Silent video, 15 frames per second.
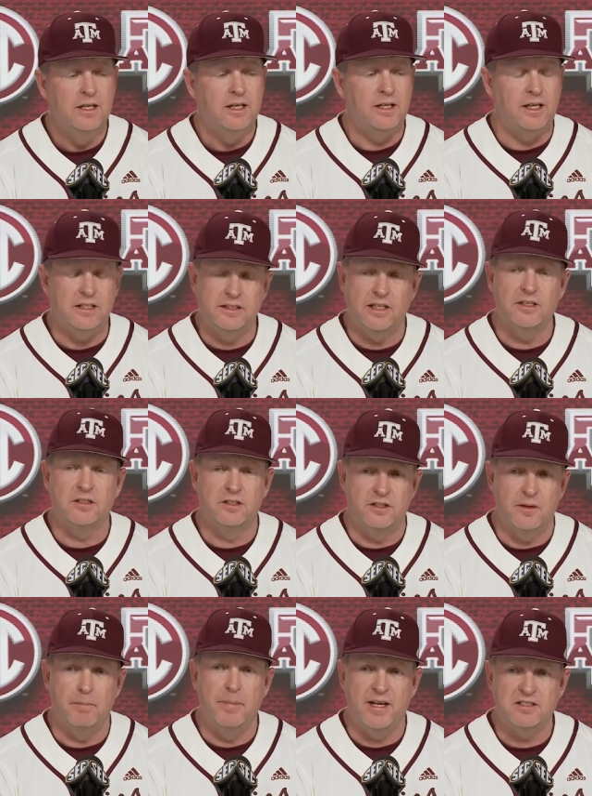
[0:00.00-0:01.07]
And he said, "This is
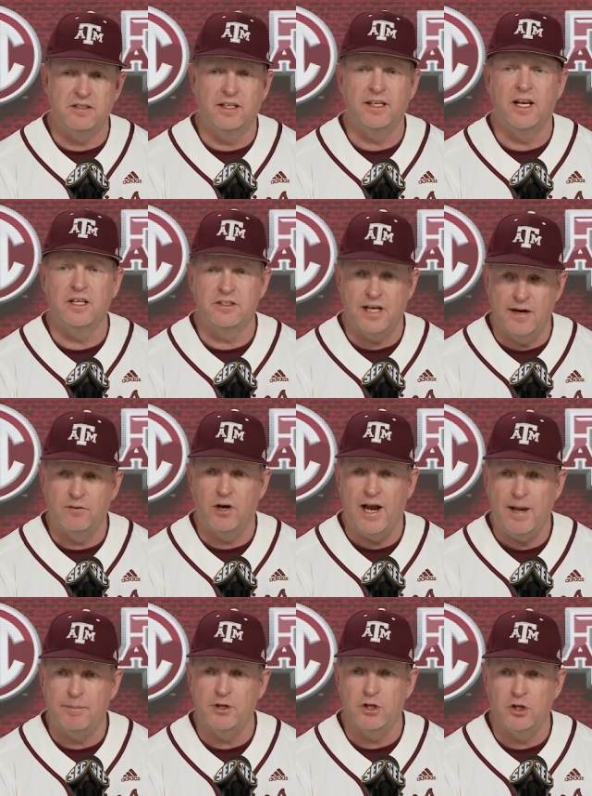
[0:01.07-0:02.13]
the best thing that has ever
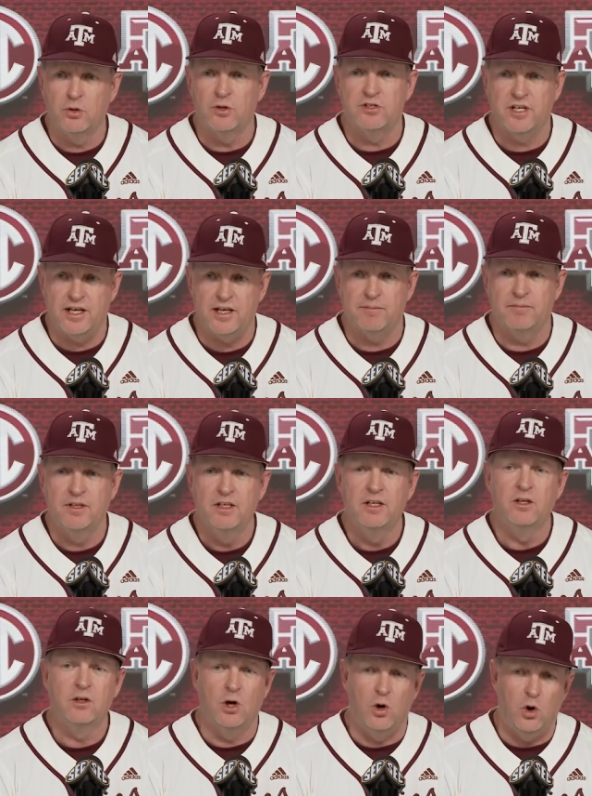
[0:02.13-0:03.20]
happened to your team.
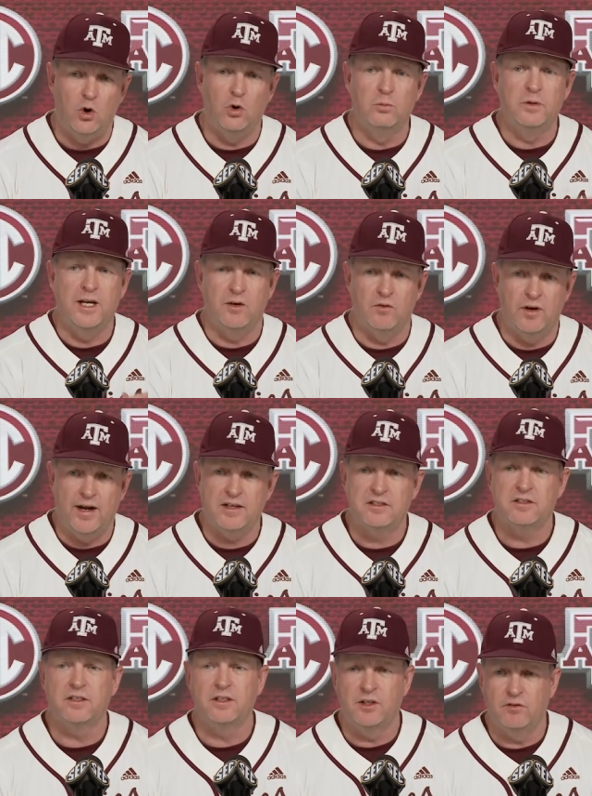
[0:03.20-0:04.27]
Go home, get
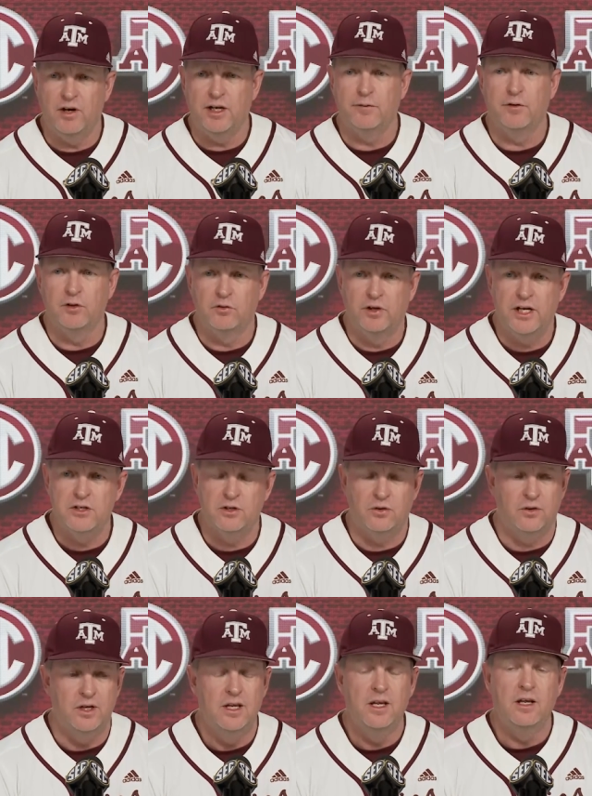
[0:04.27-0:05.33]
rest, get ready for the
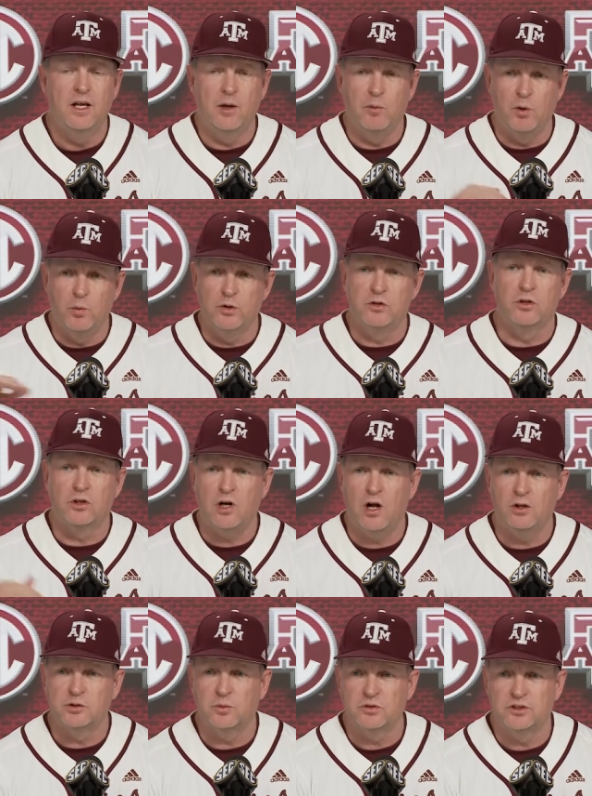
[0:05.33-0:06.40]
regional." And we went to the
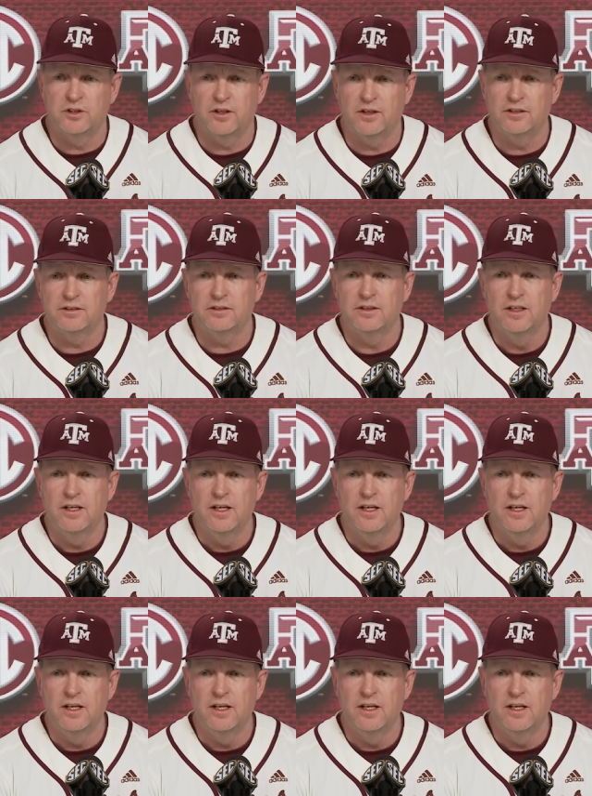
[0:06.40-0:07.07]
College World Series.